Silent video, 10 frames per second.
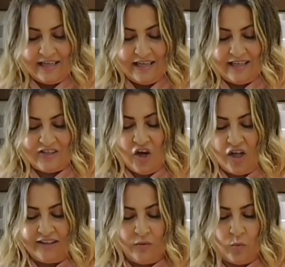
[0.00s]
It's
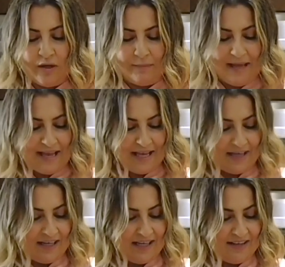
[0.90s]
all in one pan
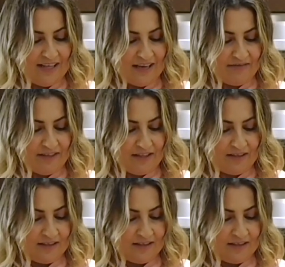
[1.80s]
in the oven.